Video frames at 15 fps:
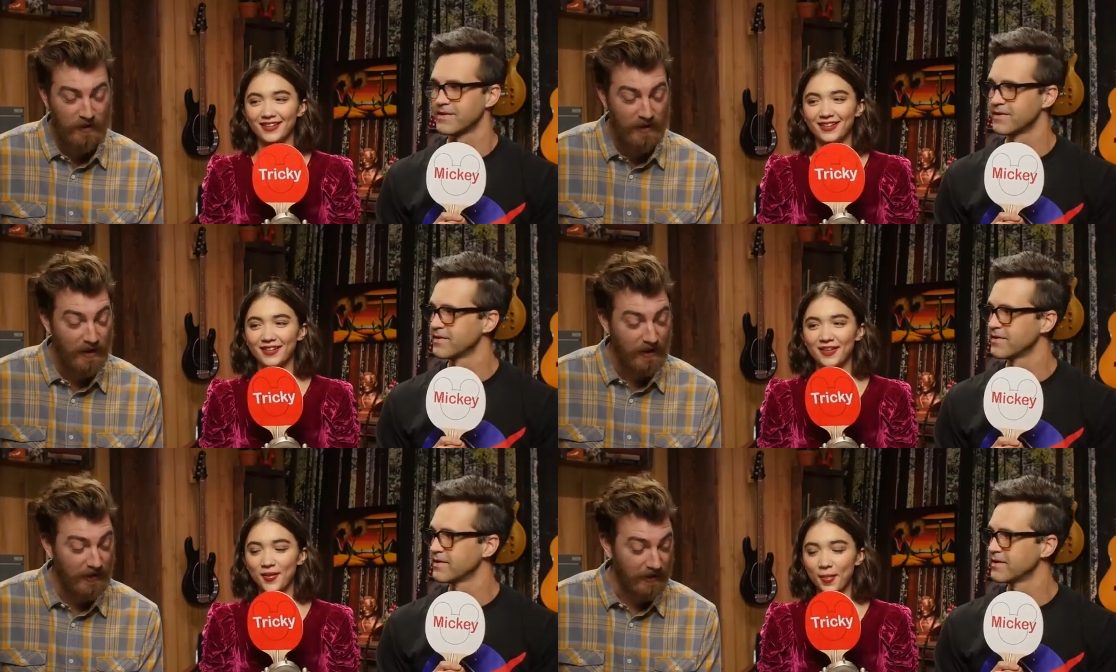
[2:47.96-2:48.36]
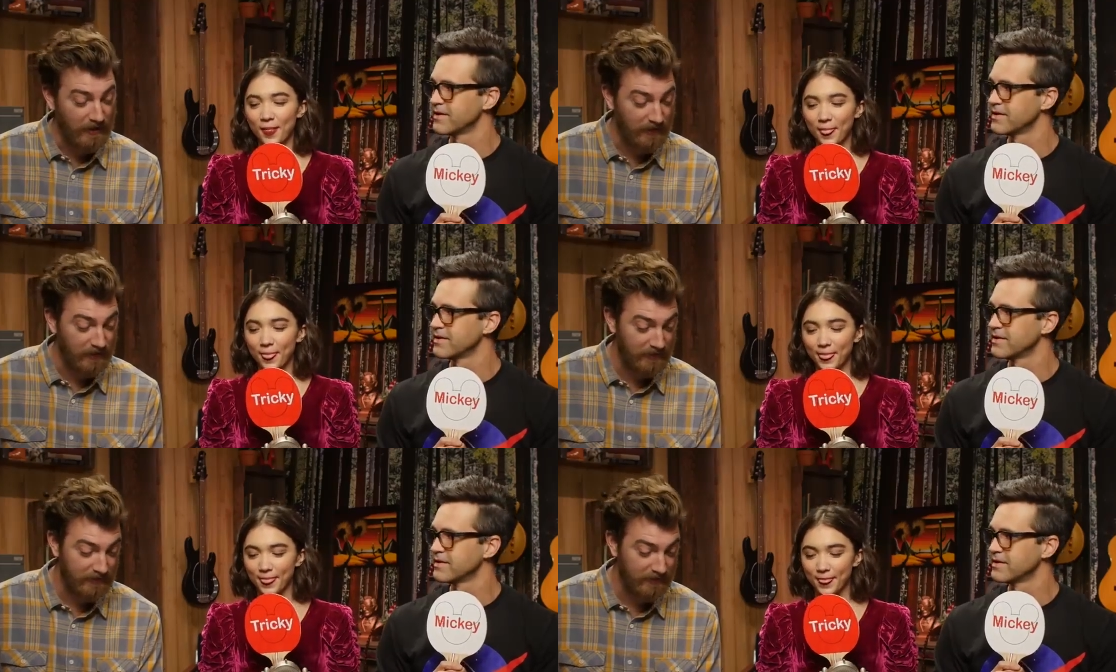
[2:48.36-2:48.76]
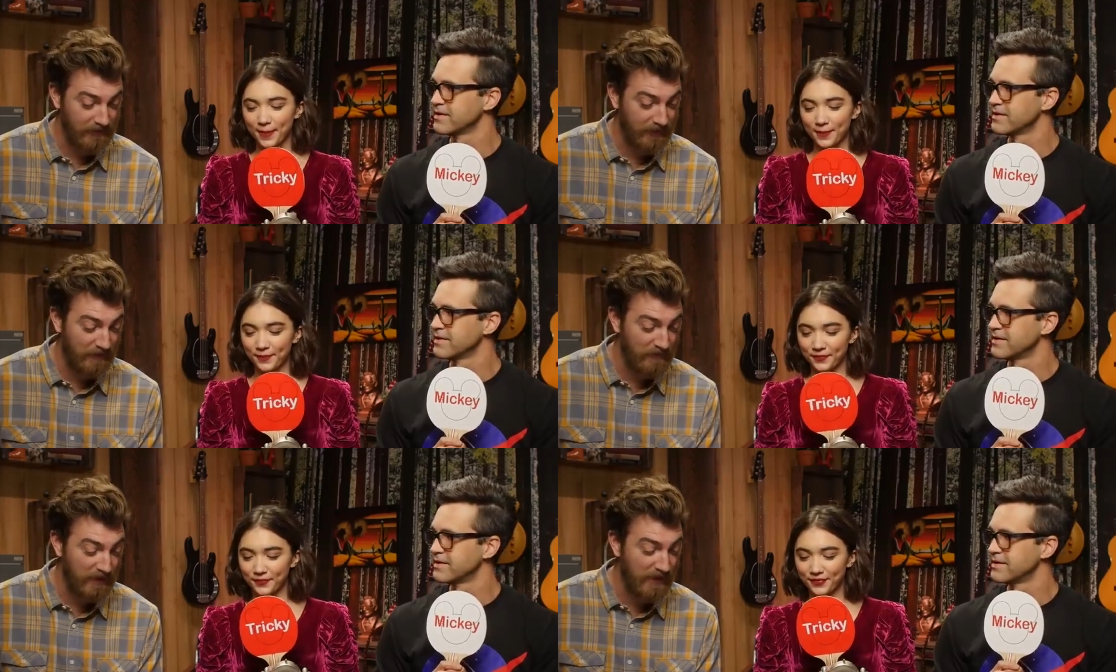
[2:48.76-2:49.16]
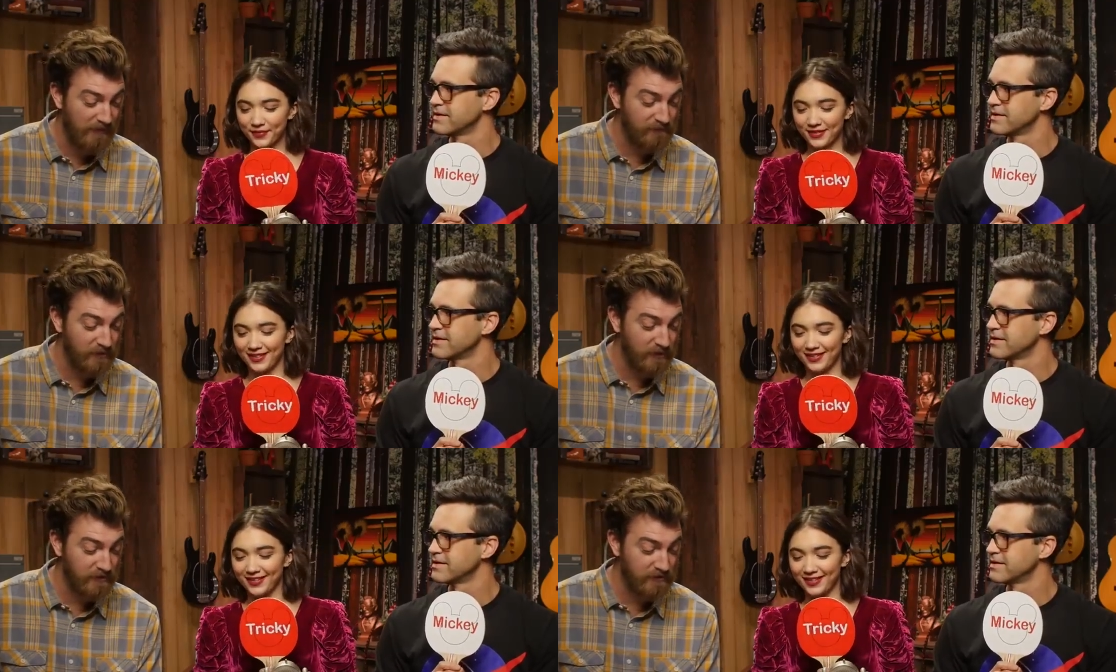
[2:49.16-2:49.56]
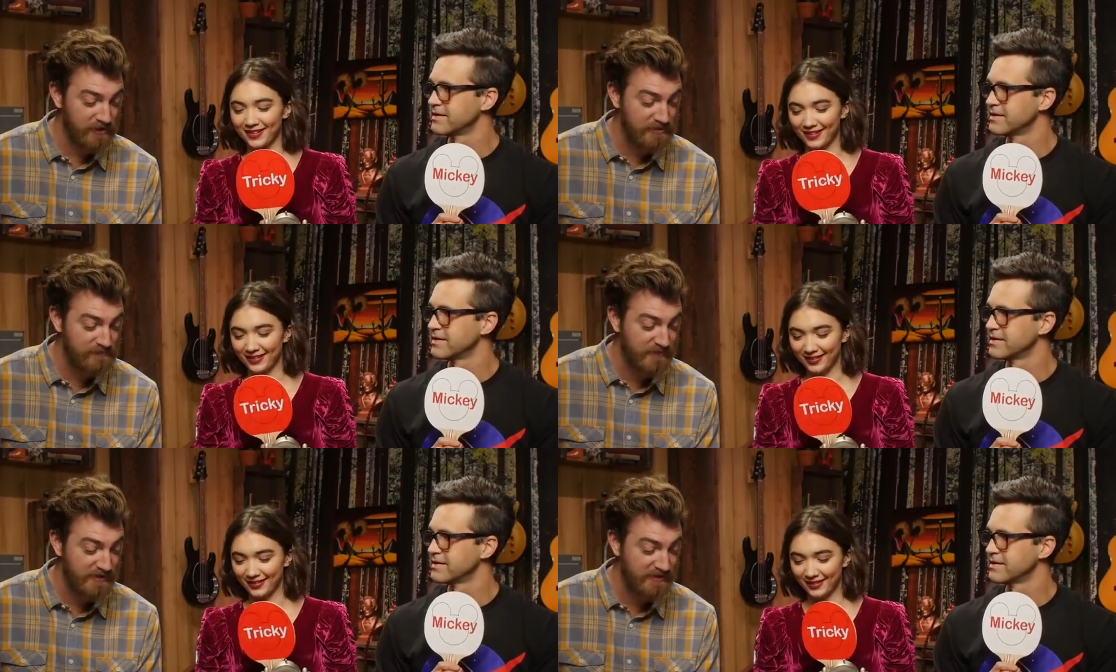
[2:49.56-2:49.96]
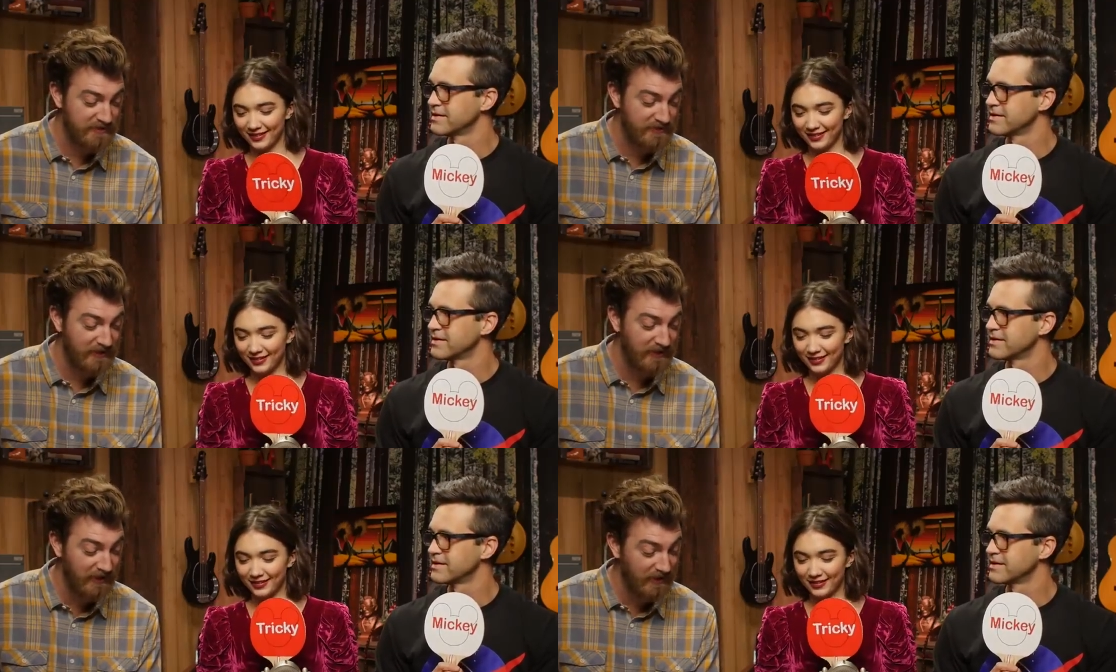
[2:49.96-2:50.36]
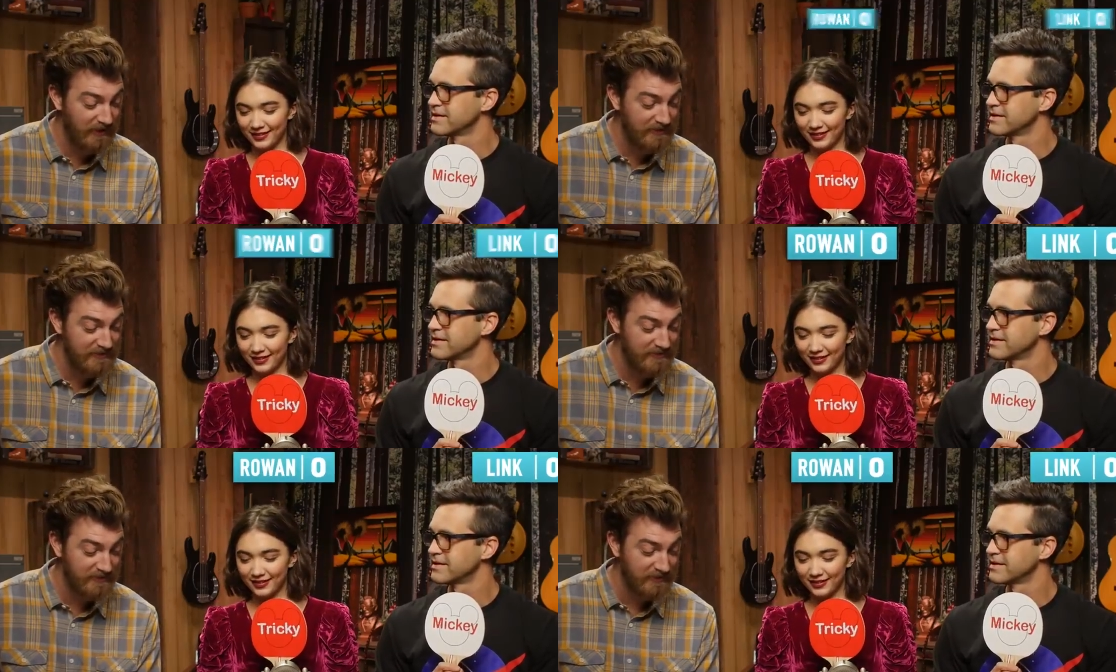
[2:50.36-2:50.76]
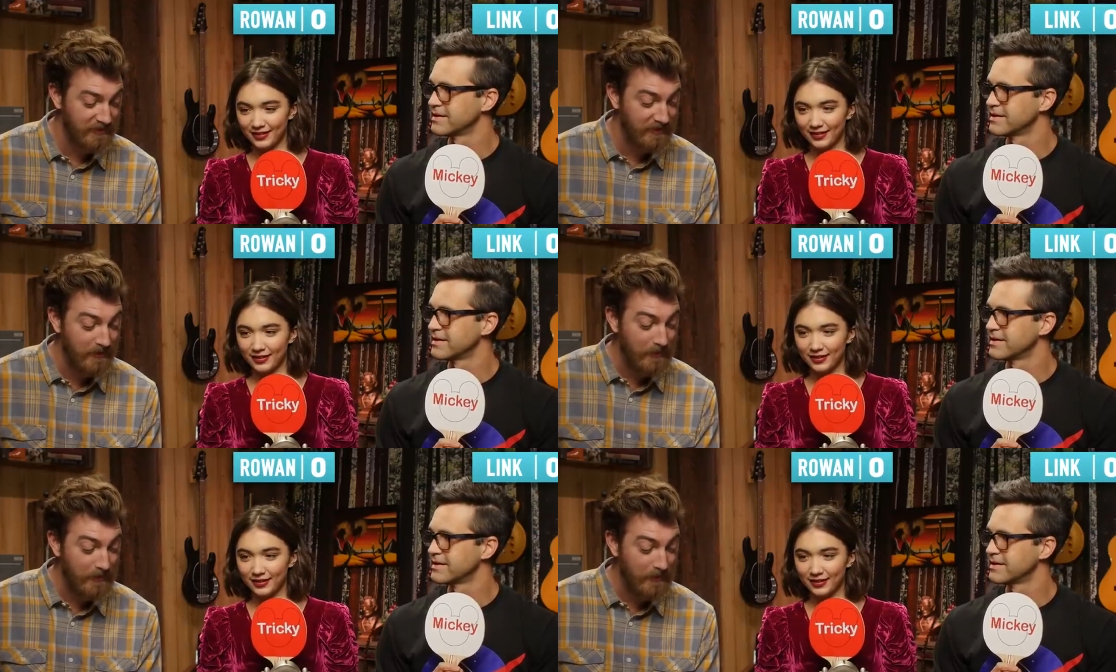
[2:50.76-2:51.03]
Speaker 1: okay. A Mom for Christmas is